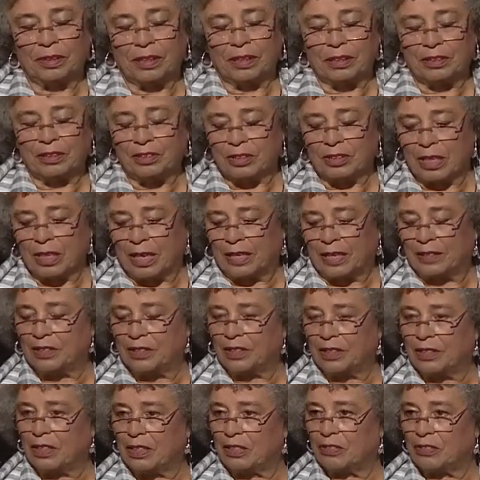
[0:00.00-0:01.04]
political
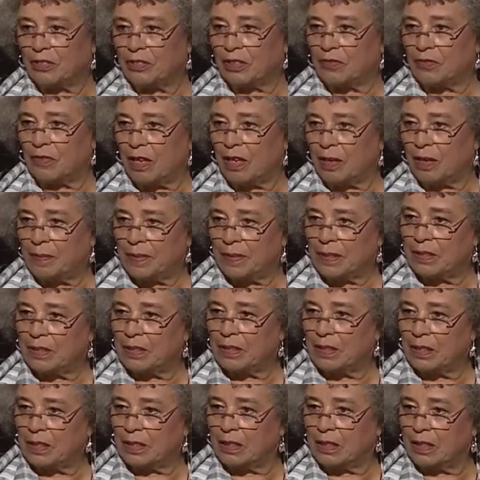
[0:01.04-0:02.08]
scientist Cedric
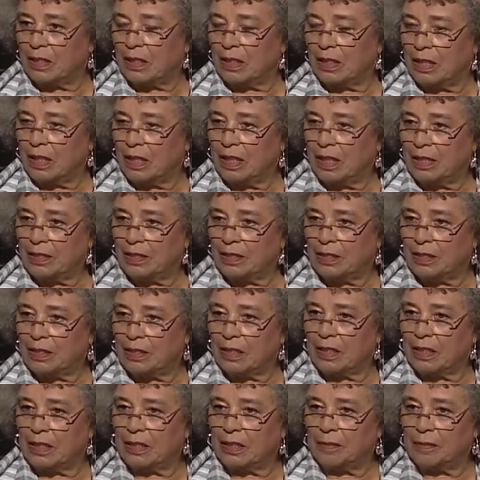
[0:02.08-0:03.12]
Robinson
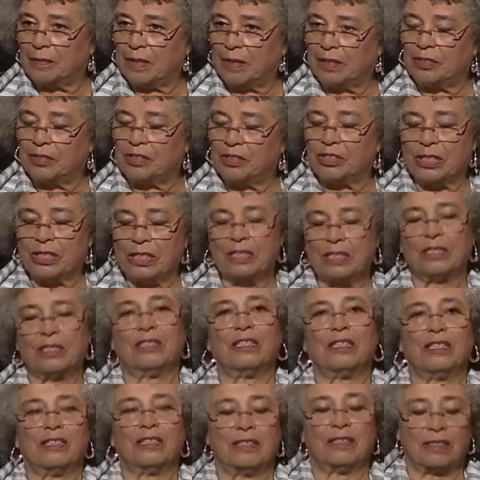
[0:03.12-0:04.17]
has
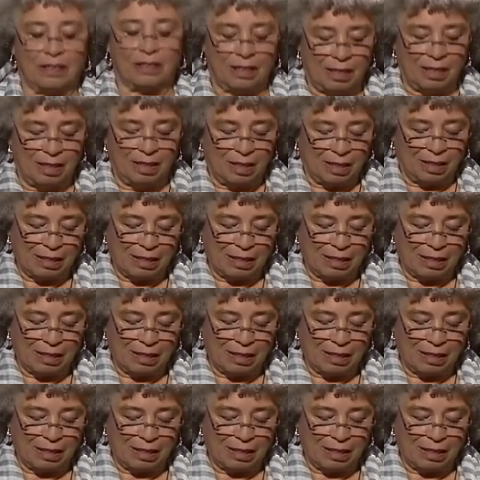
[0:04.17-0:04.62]
insisted,